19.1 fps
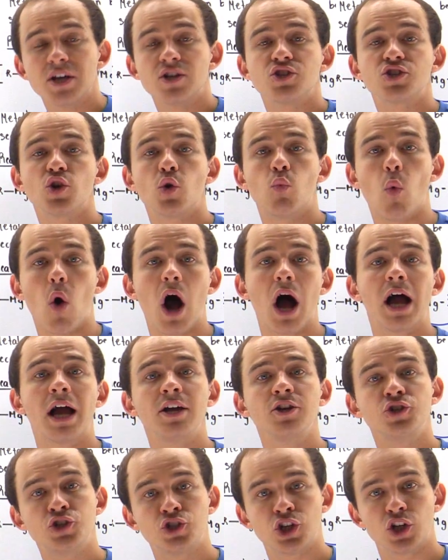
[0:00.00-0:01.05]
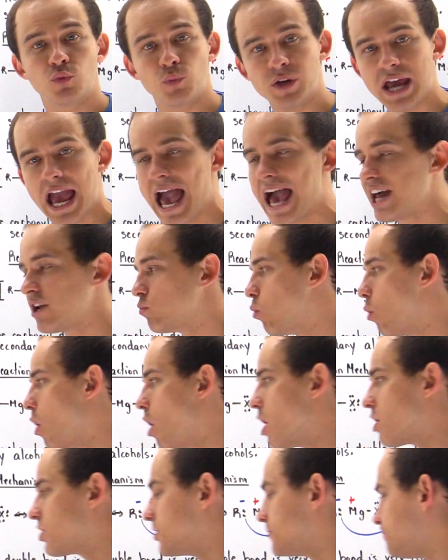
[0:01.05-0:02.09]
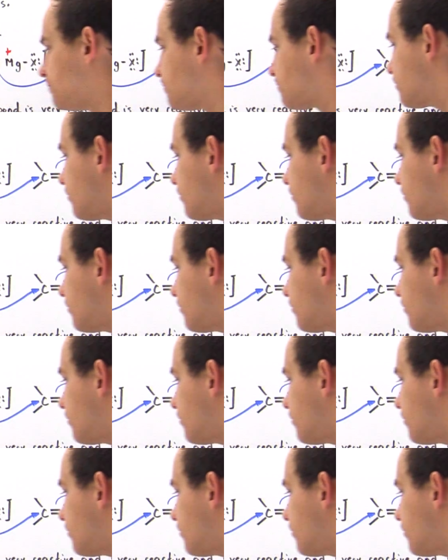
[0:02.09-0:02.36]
So why should we add water?